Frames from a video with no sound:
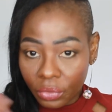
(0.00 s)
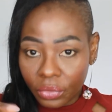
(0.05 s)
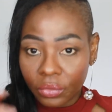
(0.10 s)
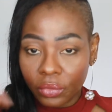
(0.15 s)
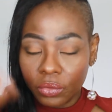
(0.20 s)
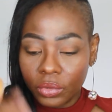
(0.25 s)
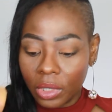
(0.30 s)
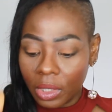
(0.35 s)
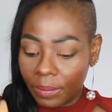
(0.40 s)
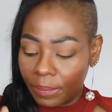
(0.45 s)

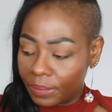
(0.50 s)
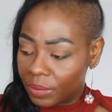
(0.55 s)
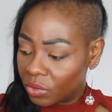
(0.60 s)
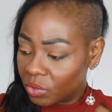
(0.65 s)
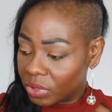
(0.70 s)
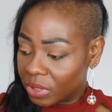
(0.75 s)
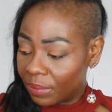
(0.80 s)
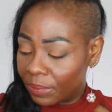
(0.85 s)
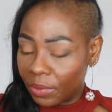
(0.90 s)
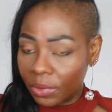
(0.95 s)
through to
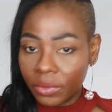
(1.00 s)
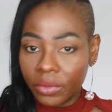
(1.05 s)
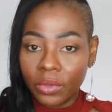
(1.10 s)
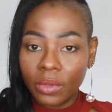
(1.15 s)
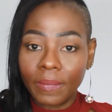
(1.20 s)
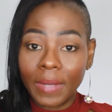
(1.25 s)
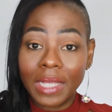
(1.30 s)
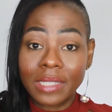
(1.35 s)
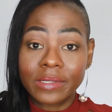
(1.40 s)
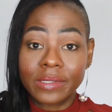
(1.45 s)
the
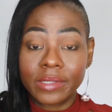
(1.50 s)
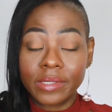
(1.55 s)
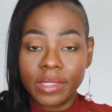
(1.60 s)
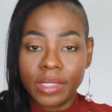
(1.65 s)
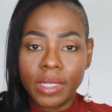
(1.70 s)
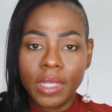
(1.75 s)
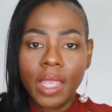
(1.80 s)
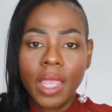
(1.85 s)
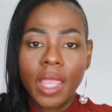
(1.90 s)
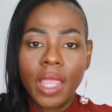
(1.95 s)
bottom and
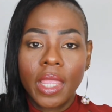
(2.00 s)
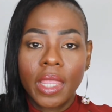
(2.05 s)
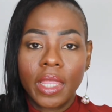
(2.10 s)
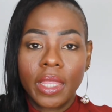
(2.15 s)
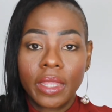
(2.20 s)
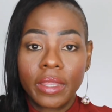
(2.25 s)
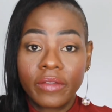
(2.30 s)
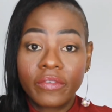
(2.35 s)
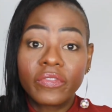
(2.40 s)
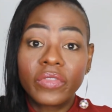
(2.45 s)
see
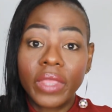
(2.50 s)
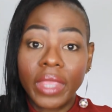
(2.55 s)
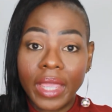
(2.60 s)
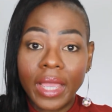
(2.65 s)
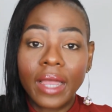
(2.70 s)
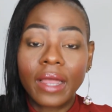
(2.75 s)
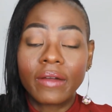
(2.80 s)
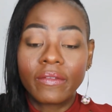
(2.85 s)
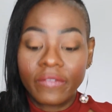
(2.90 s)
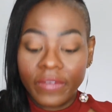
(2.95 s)
if they
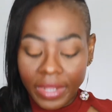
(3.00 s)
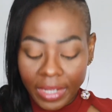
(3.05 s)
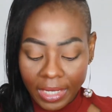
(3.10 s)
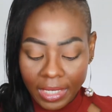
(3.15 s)
have